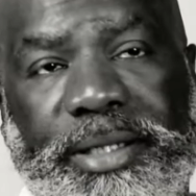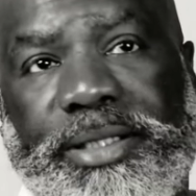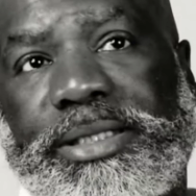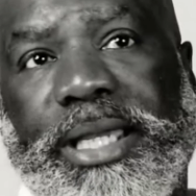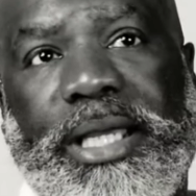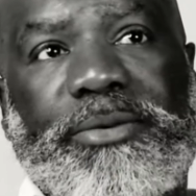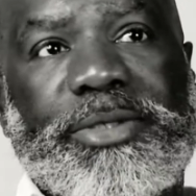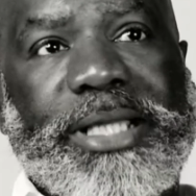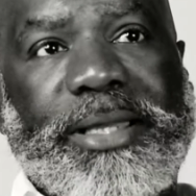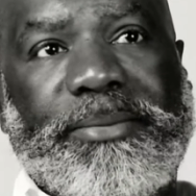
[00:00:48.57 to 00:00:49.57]
understanding,
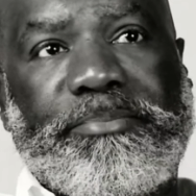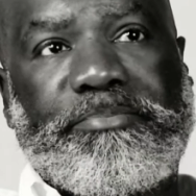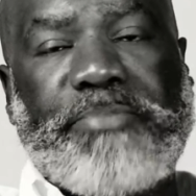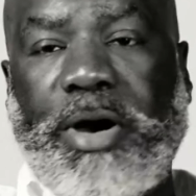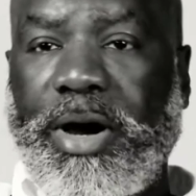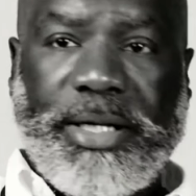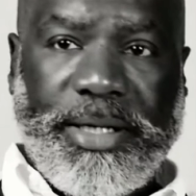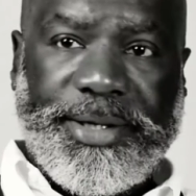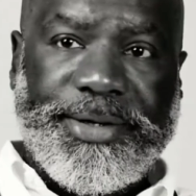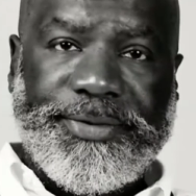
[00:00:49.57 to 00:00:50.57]
was like part
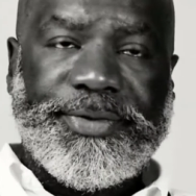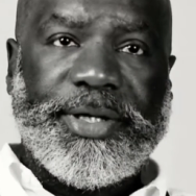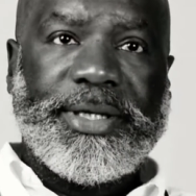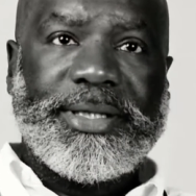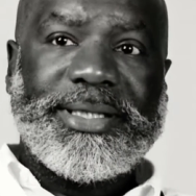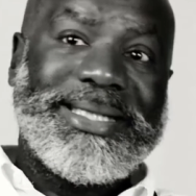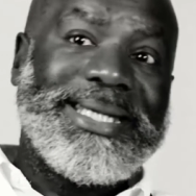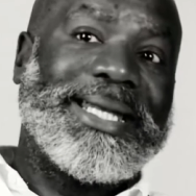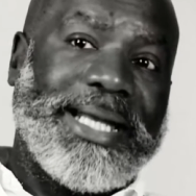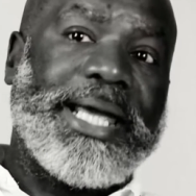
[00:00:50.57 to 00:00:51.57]
of the
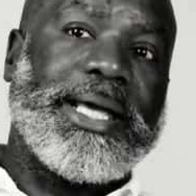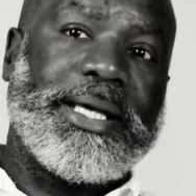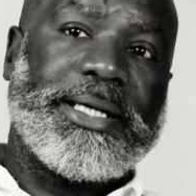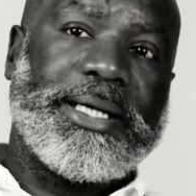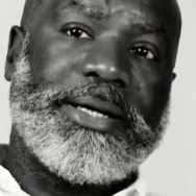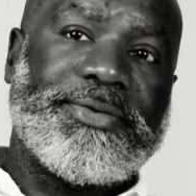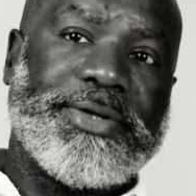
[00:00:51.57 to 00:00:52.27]
DNA of